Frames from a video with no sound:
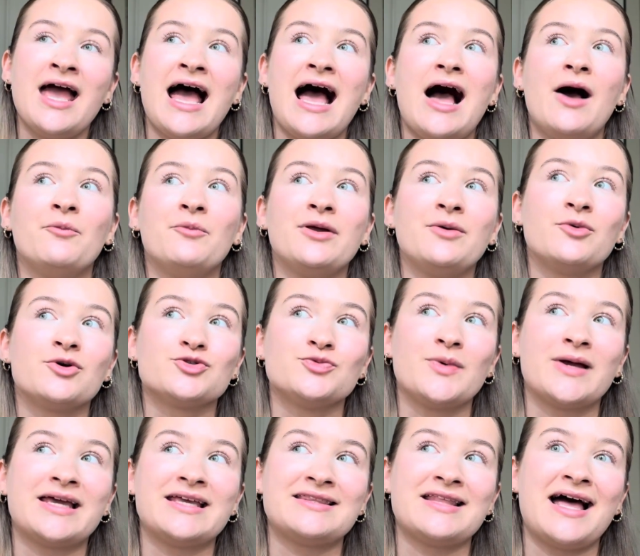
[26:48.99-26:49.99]
and we watched
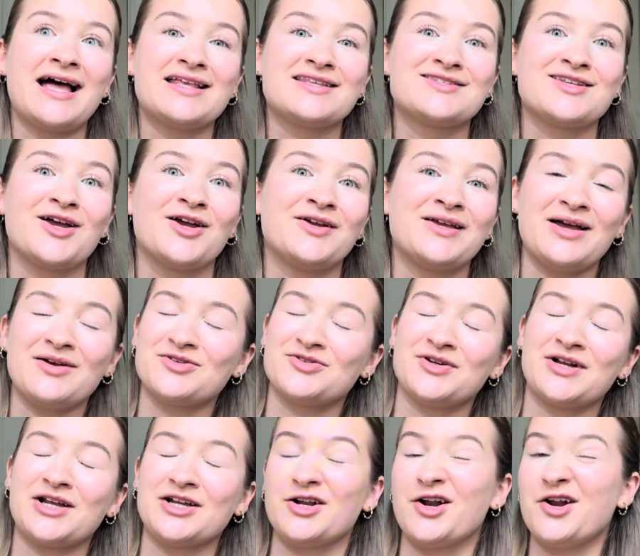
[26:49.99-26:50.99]
Wicked there, so yeah, it was really good.